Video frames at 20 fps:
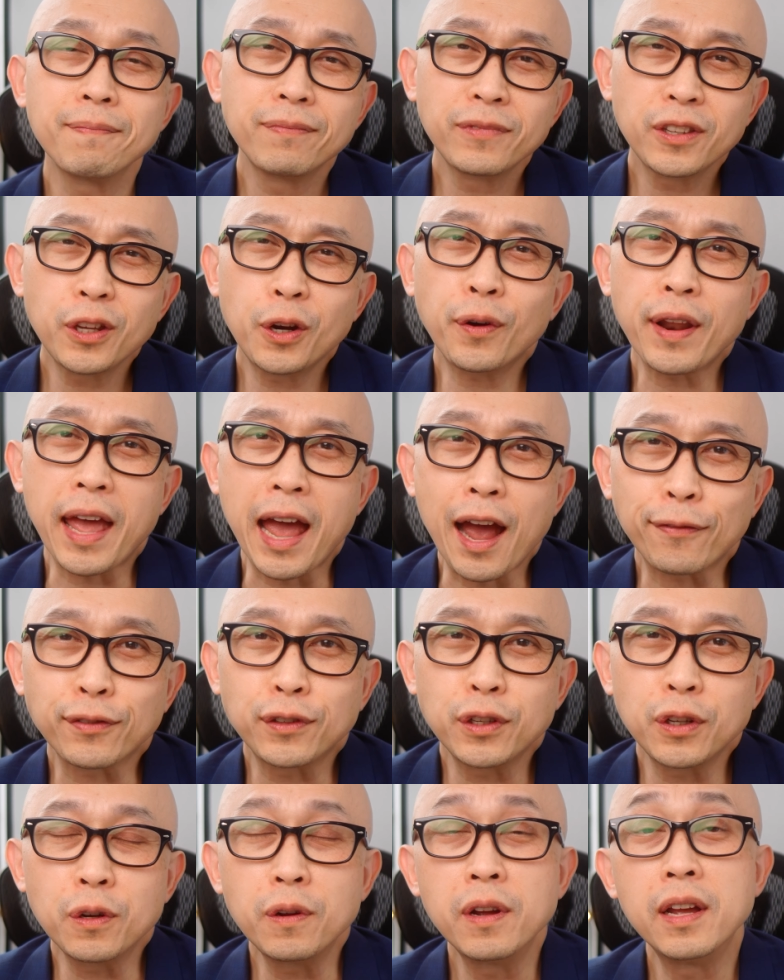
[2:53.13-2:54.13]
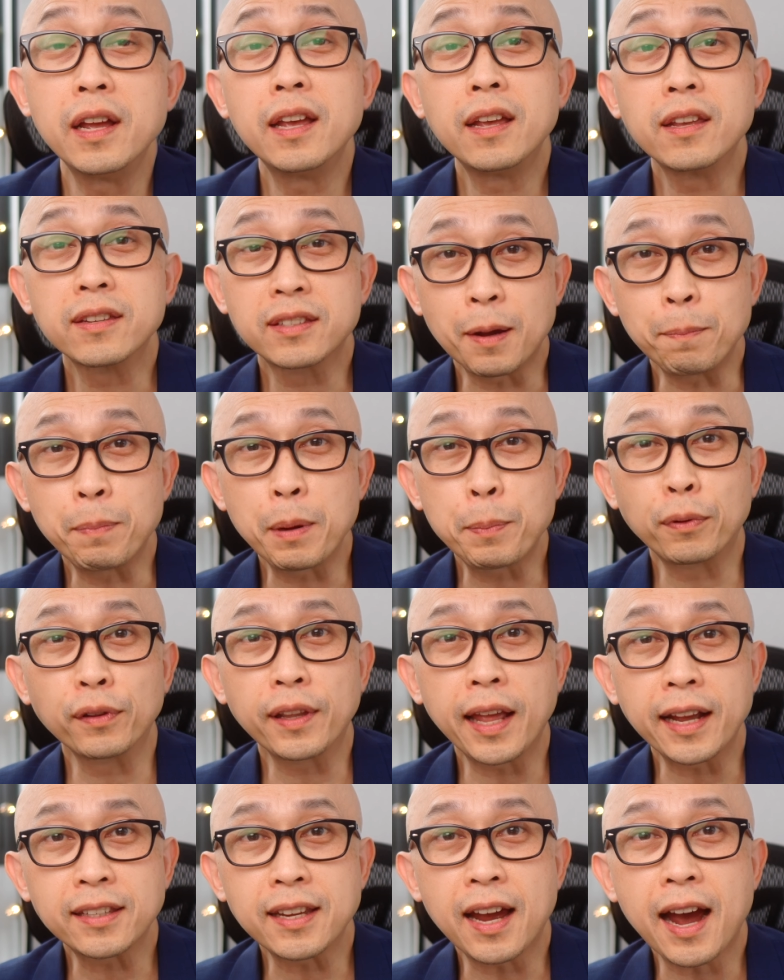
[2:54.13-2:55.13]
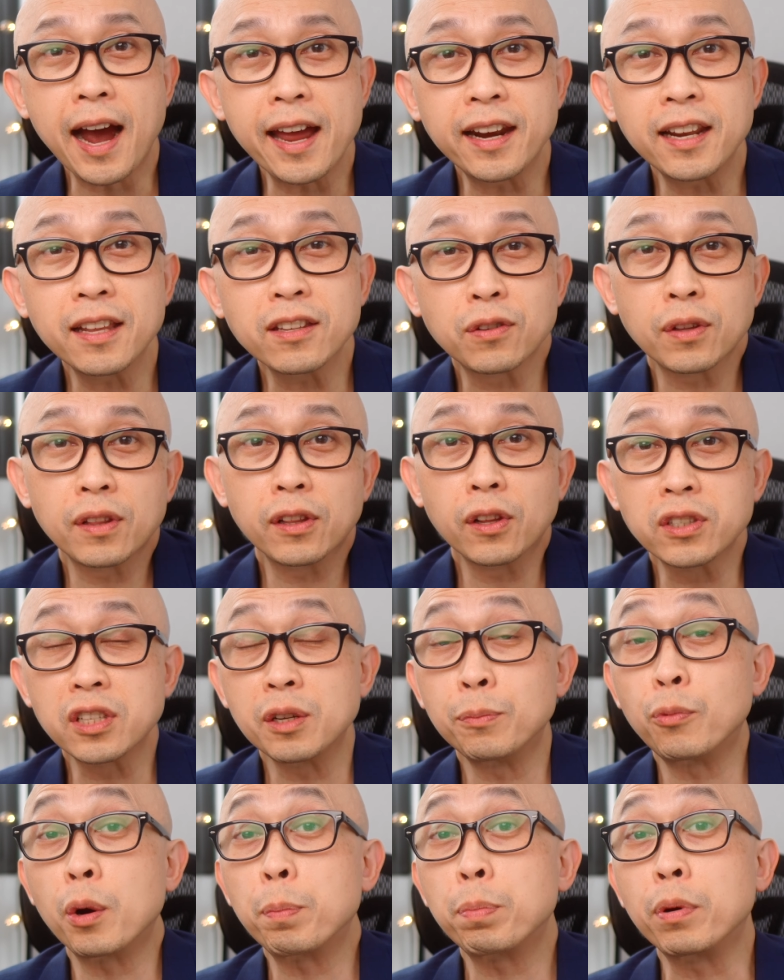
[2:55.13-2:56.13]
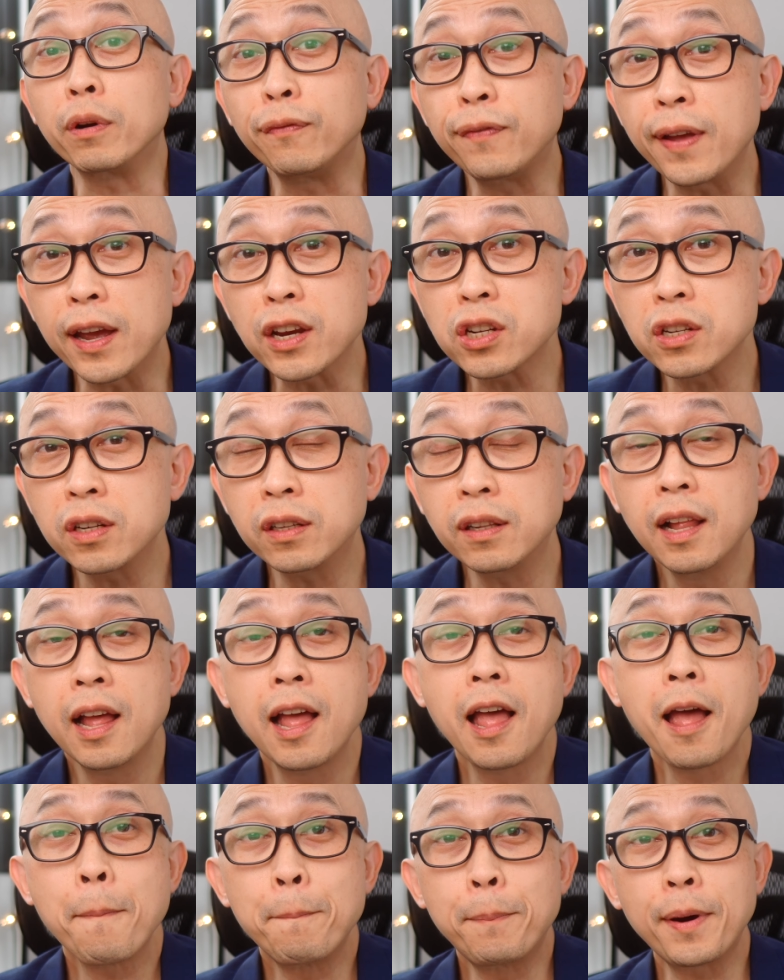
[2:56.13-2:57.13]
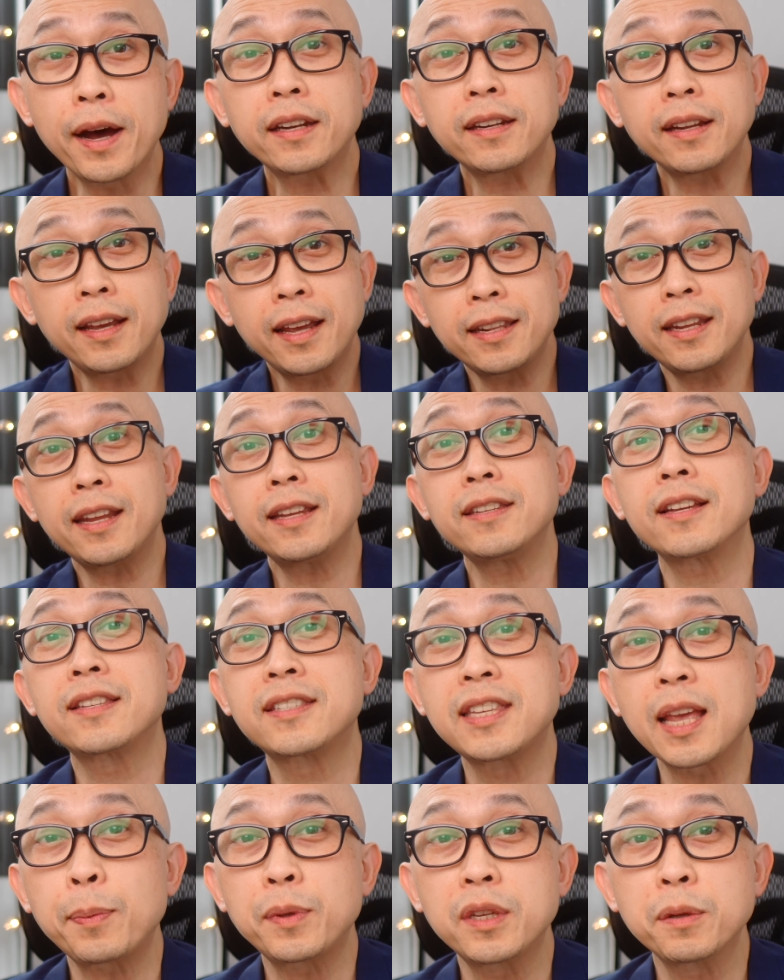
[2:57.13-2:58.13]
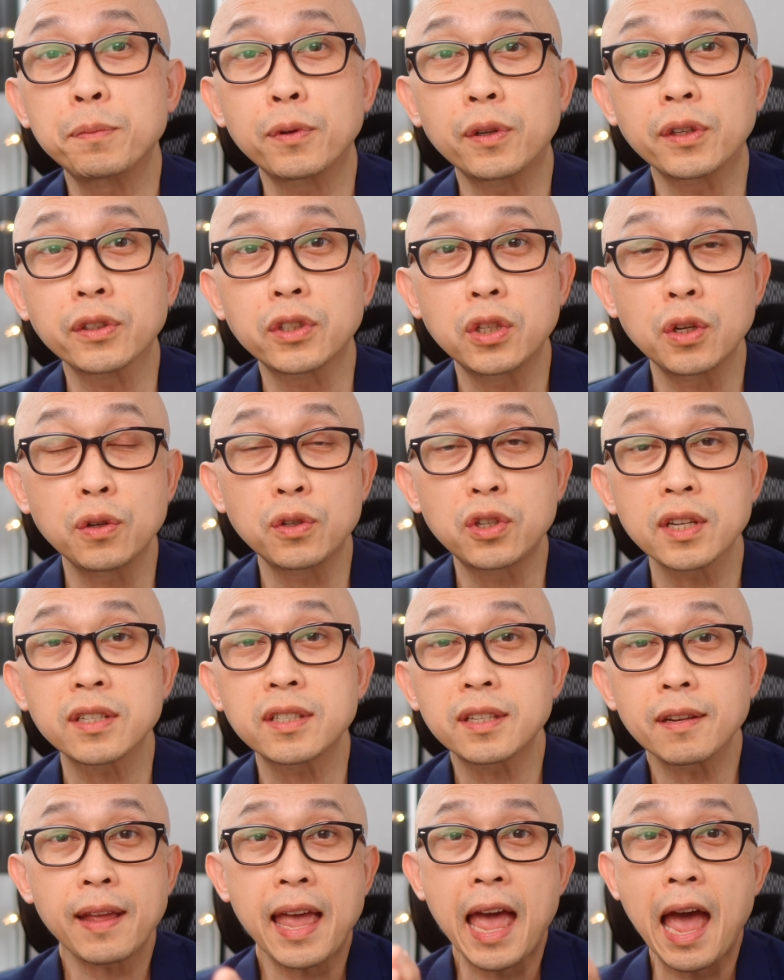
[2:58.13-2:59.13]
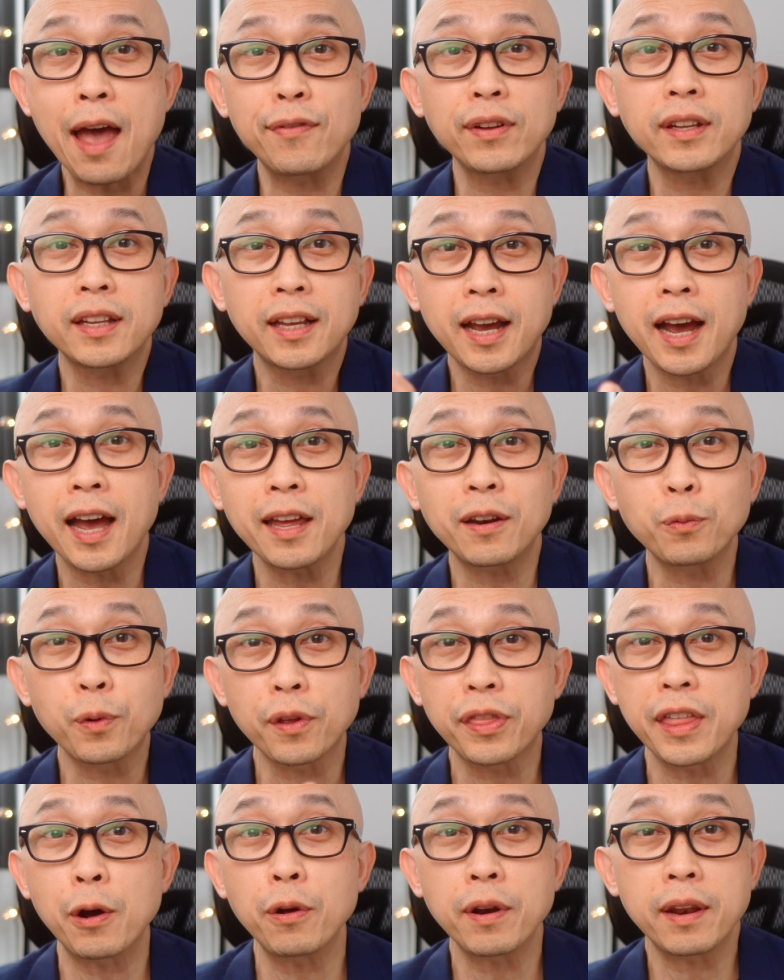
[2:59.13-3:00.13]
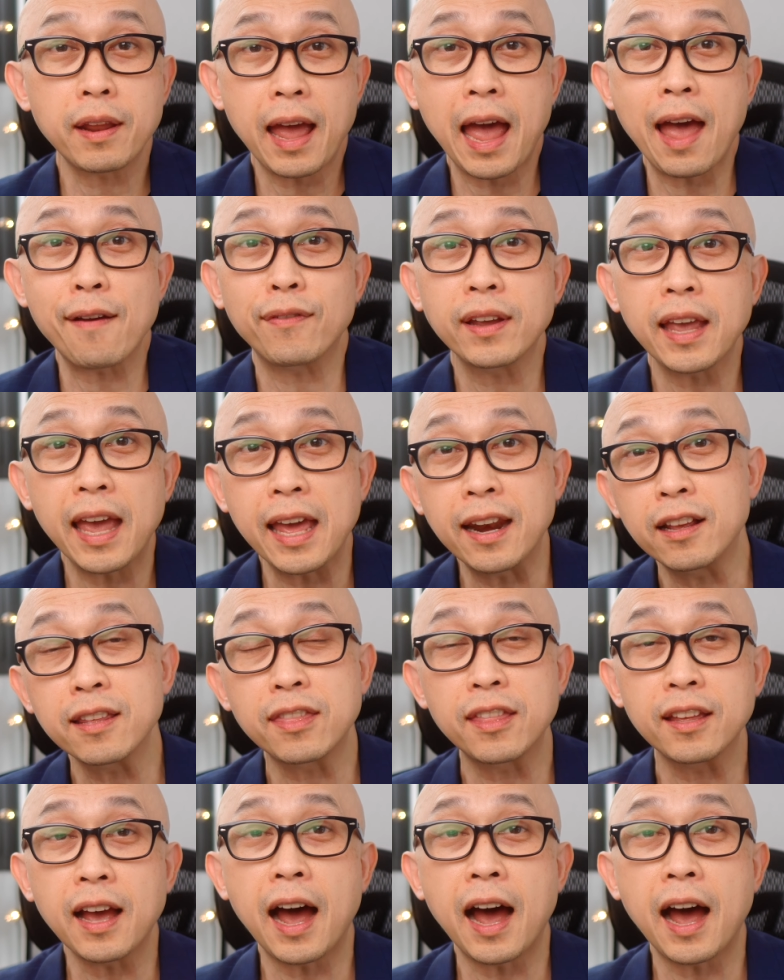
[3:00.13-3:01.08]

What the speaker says: You don't have to. Some people like to hide it so it looks a little more professional, but it is acceptable to just have it cut without having anything